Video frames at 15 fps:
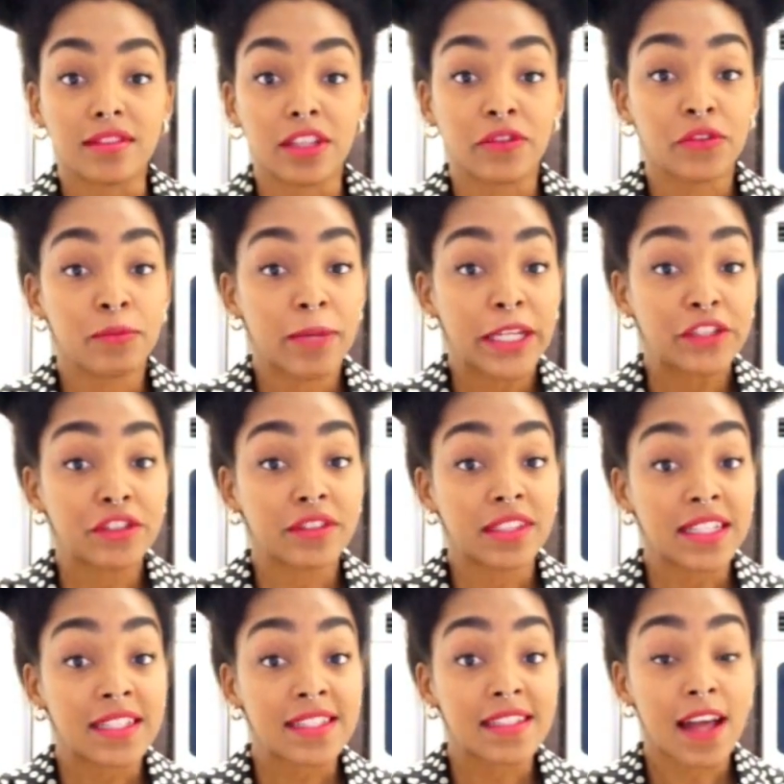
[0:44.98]
If you made your
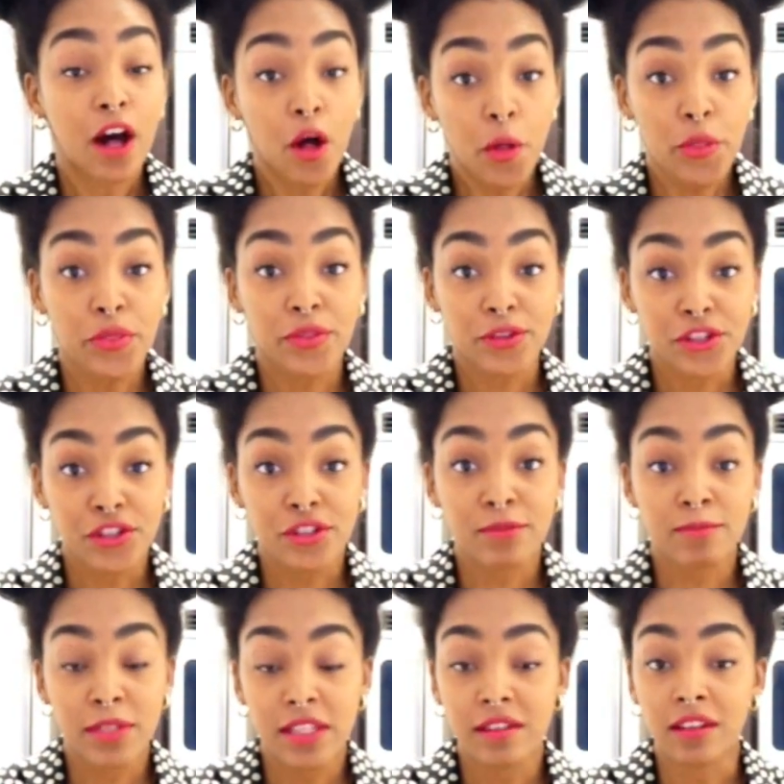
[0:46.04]
list, health
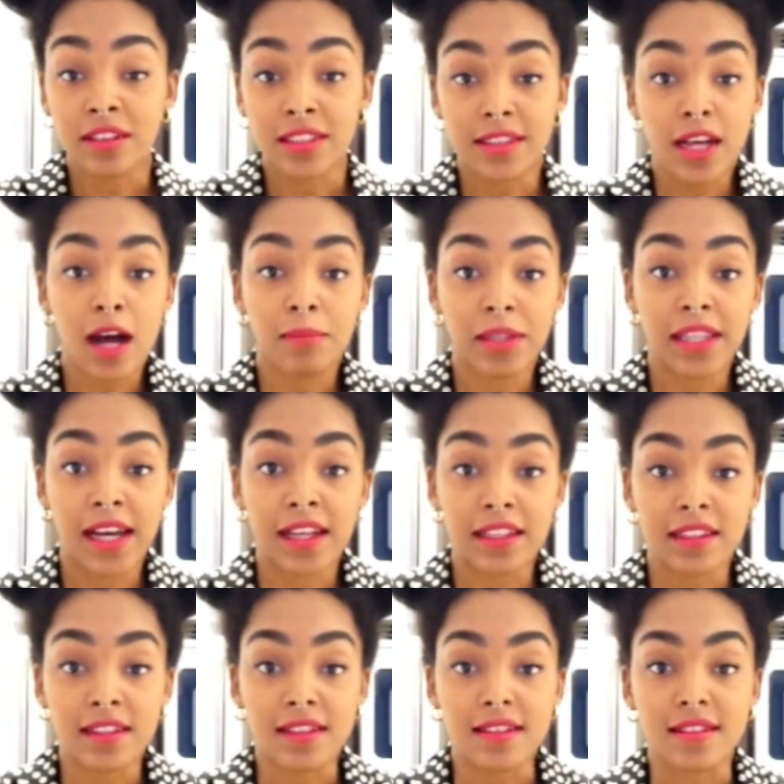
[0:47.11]
should be on the top of that
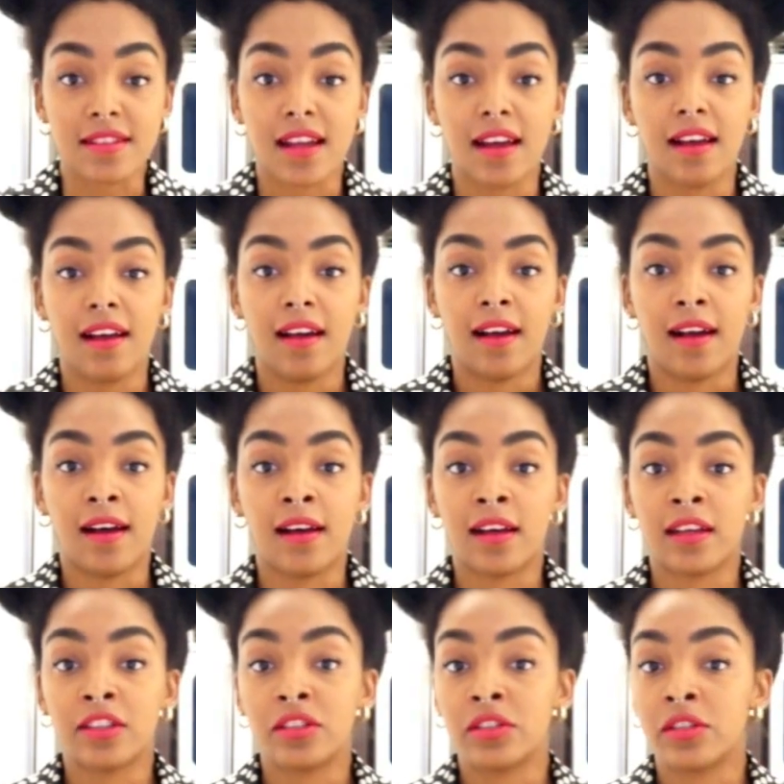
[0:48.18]
list.
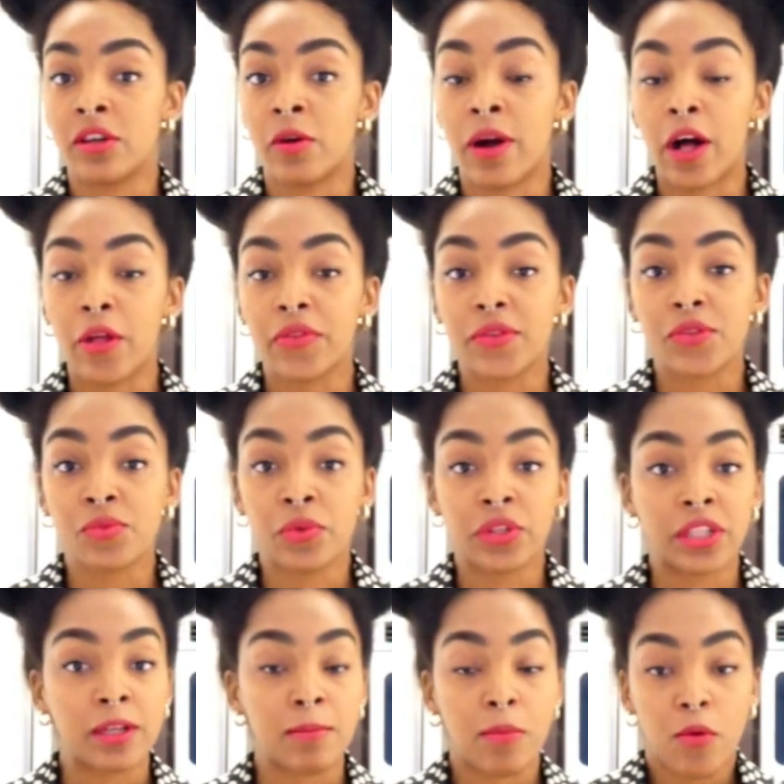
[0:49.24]
Health is
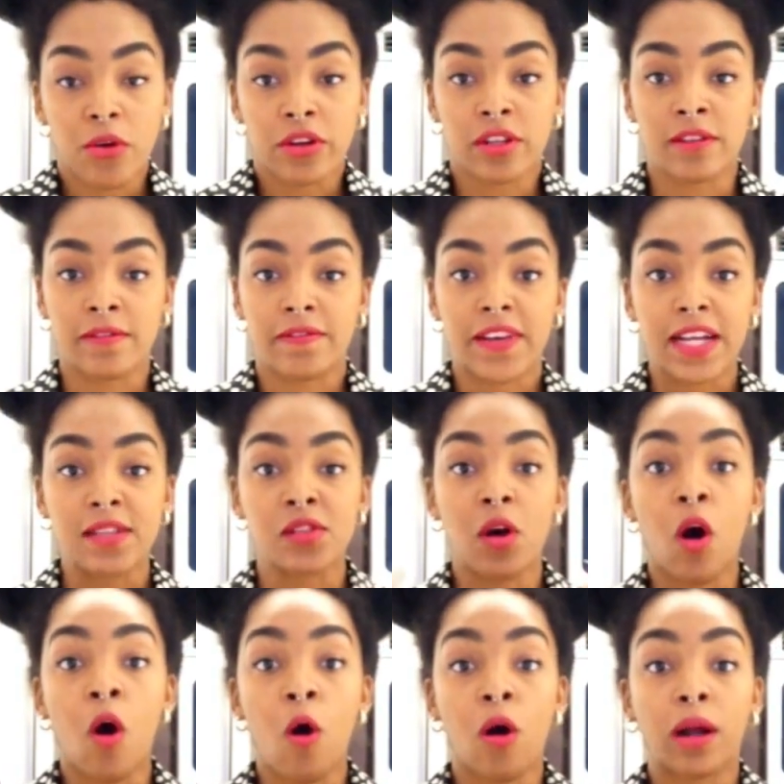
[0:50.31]
really important. It affects
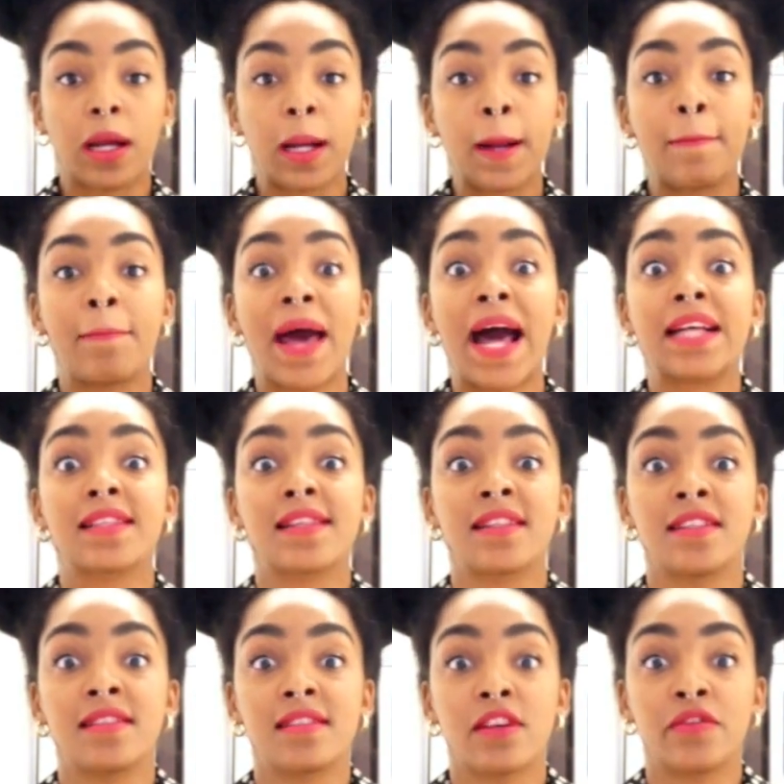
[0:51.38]
all
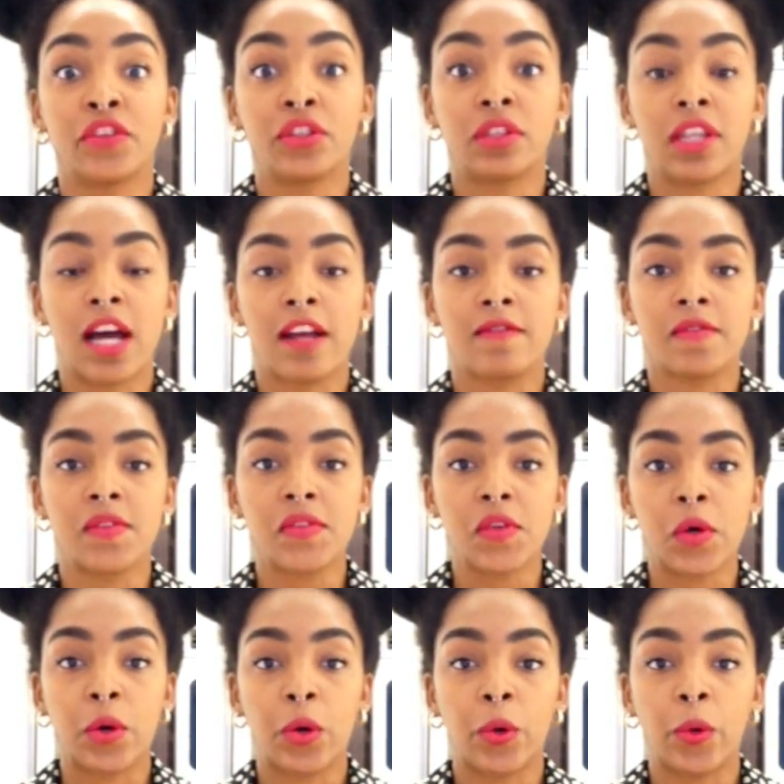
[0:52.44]
capacities of your life.
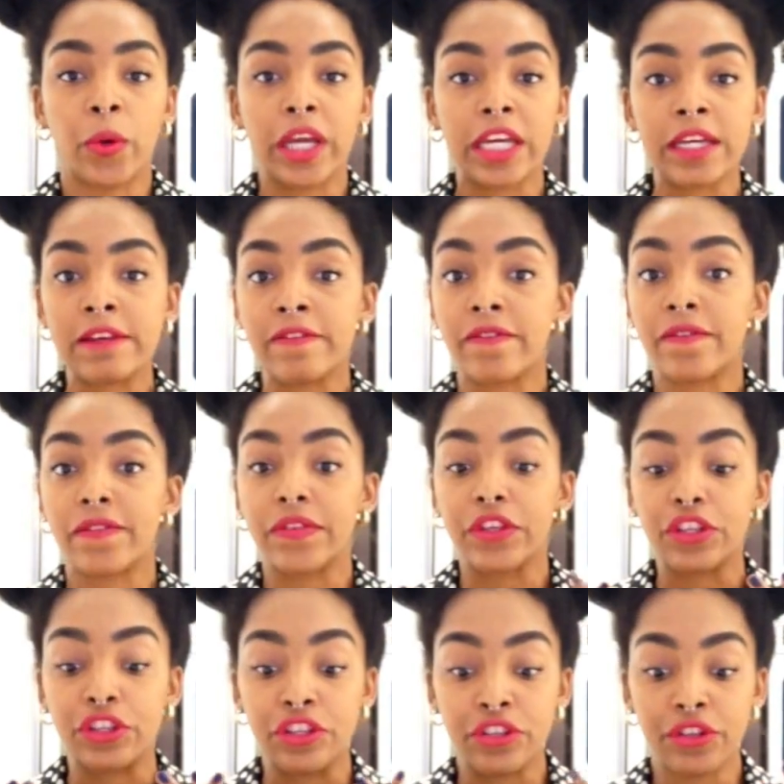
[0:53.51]
So if
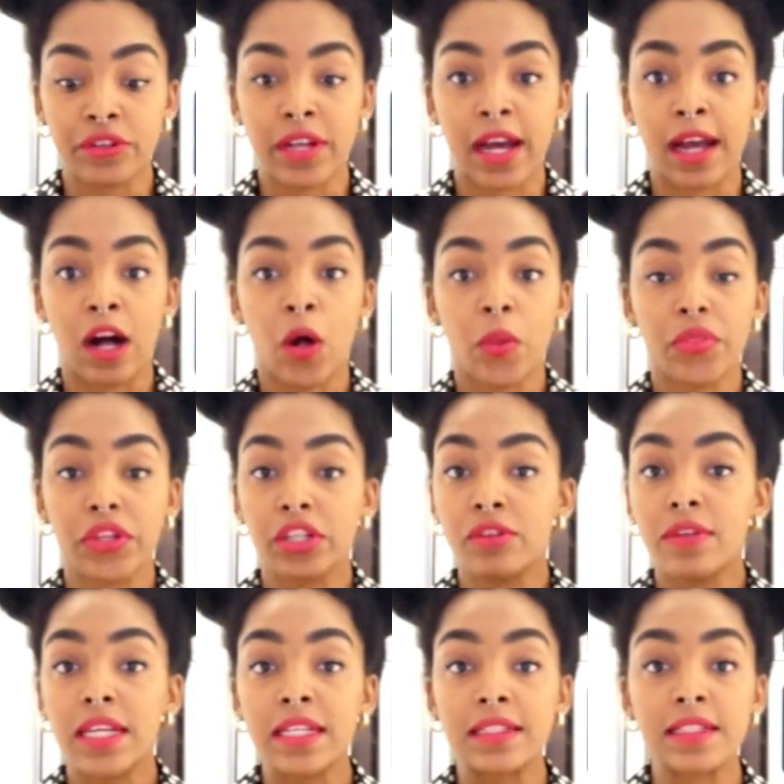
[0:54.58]
you're not healthy, you
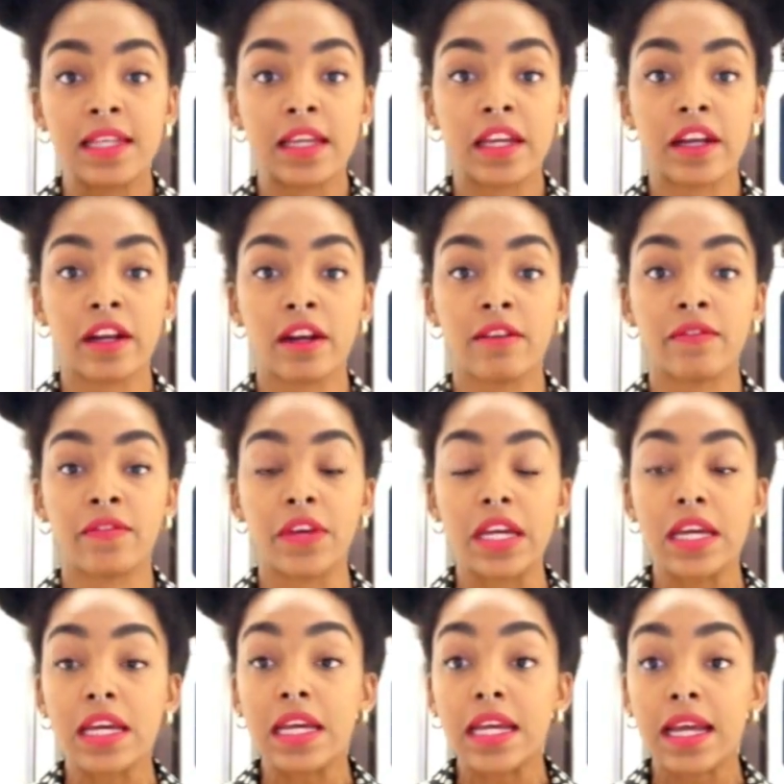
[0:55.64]
can't take care of
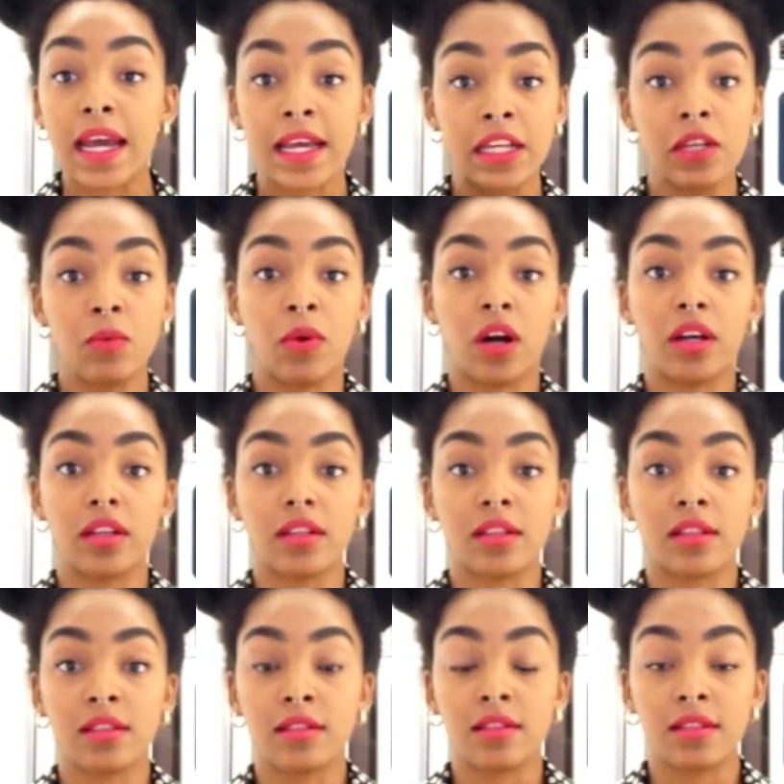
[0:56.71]
anyone,
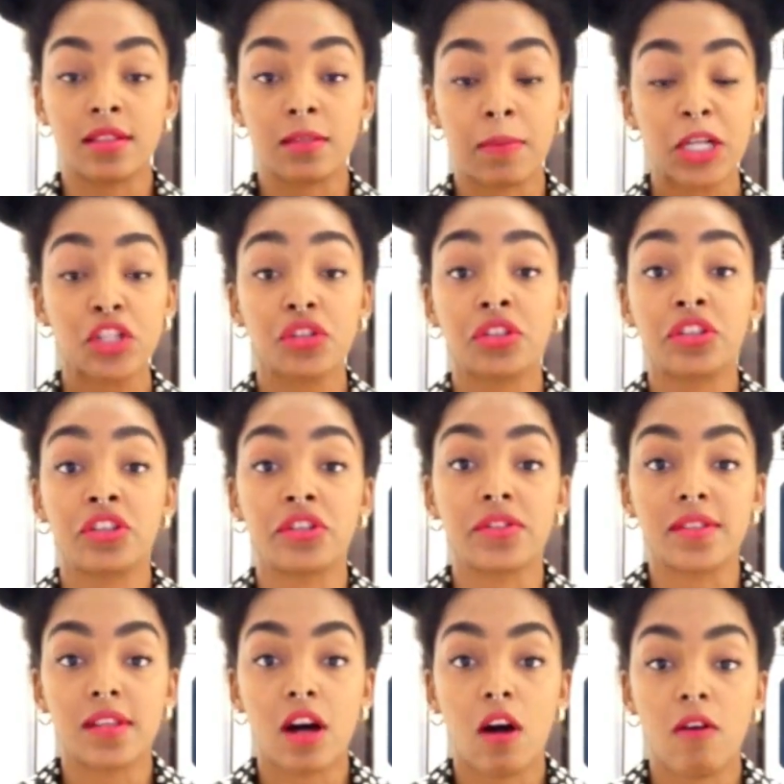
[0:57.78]
and especially
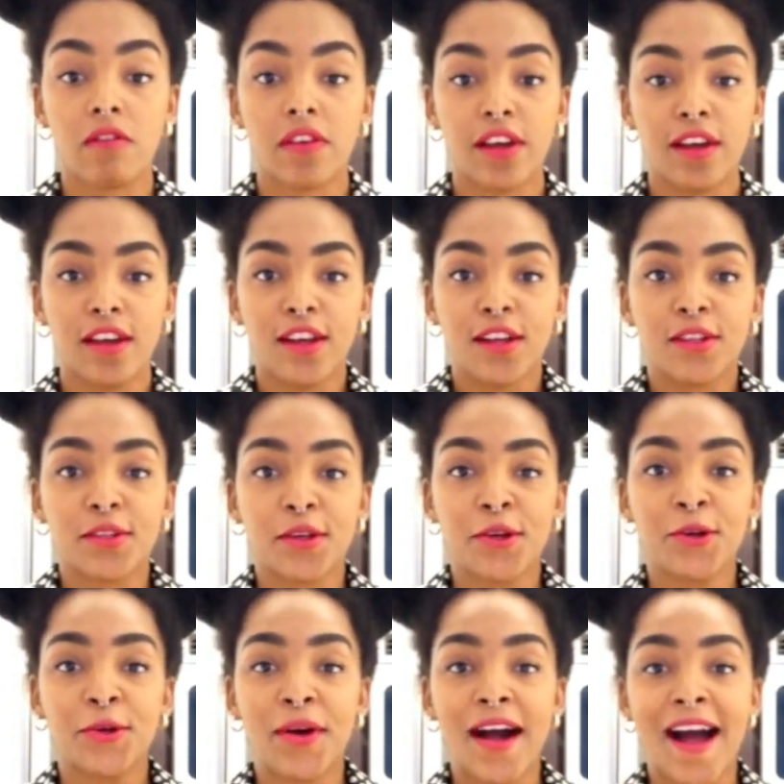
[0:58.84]
yourself.
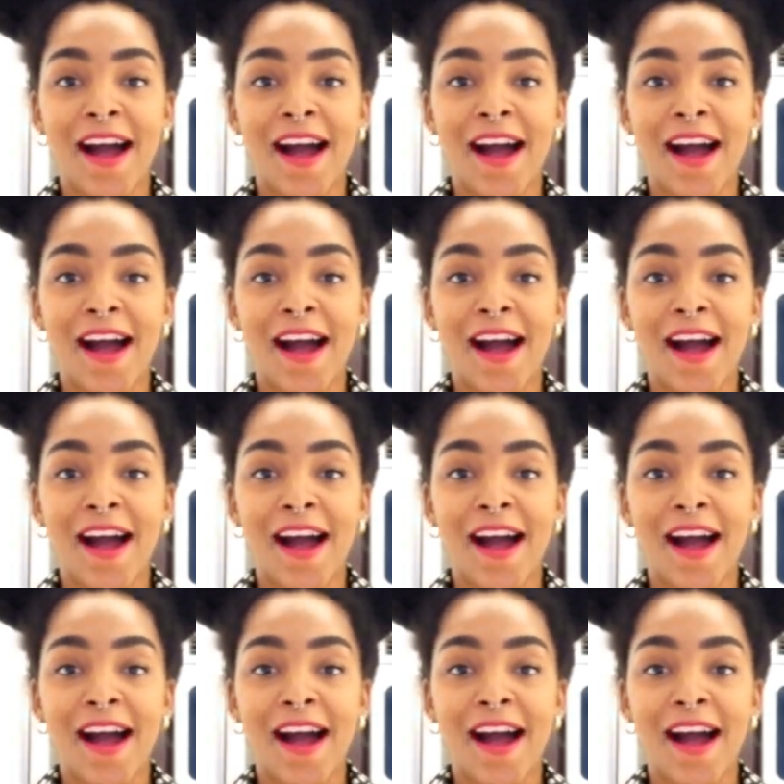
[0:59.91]
So